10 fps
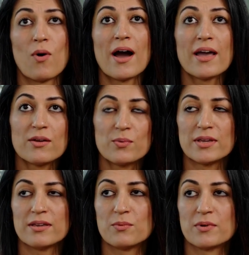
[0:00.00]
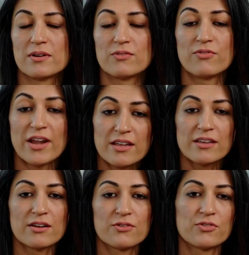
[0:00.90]
why we were very
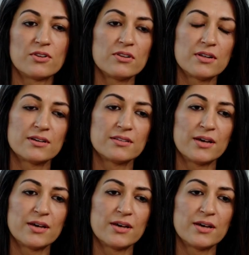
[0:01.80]
careful uh,